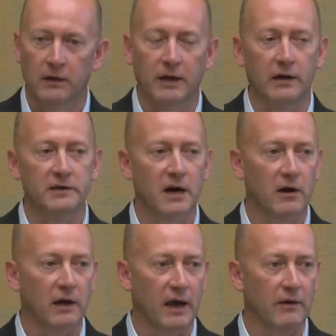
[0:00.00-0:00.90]
That
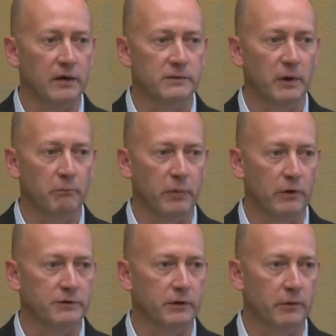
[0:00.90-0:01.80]
entire county has been
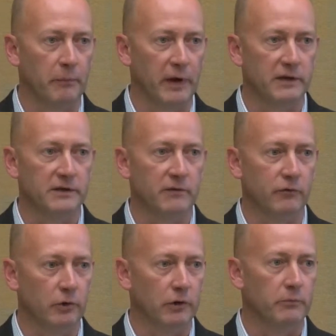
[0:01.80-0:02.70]
built on the base of
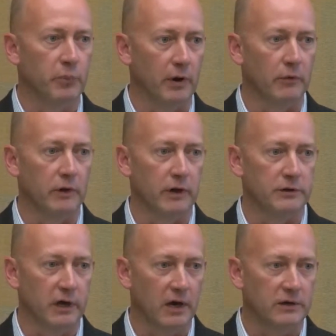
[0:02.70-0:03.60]
good public
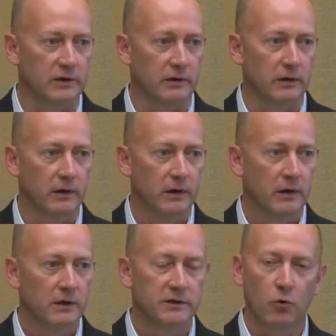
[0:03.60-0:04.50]
education.
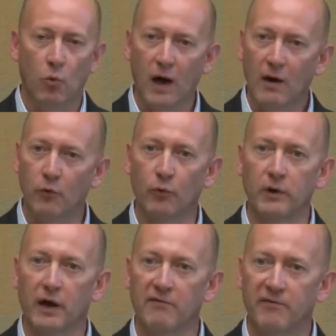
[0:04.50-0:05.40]
So why would we
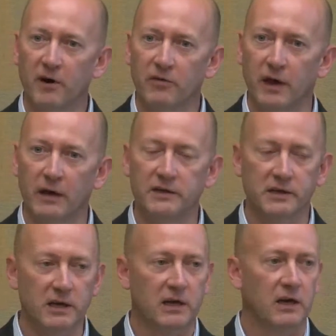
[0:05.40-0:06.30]
not fund that? It's
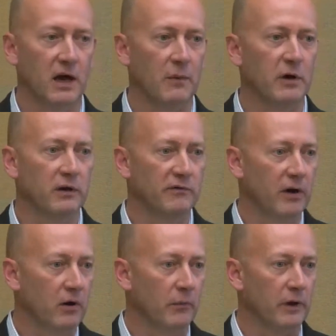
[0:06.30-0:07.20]
economic
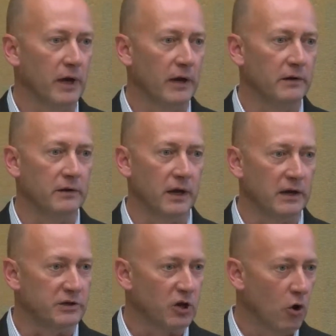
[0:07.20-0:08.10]
development at
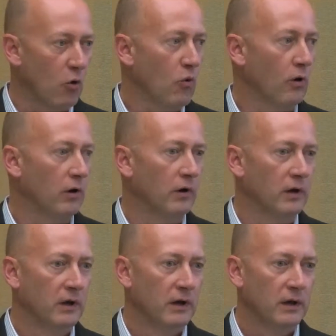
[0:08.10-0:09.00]
its core.
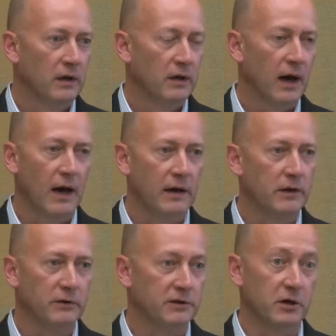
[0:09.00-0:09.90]

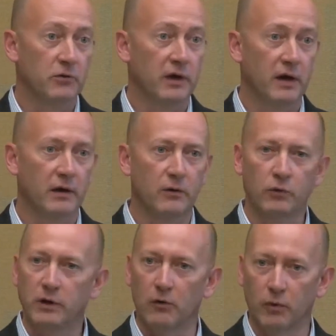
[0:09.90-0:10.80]
DeSoto County,
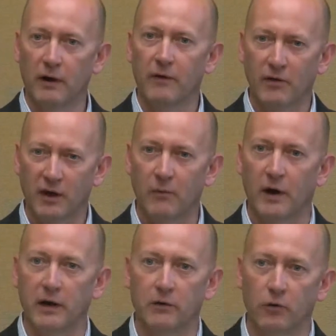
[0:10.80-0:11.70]
you know, I think
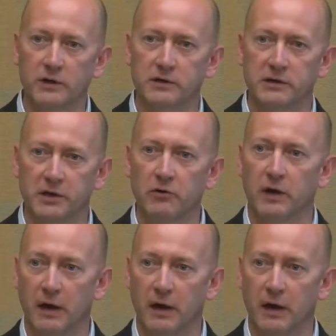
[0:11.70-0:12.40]
everybody agrees that DeSoto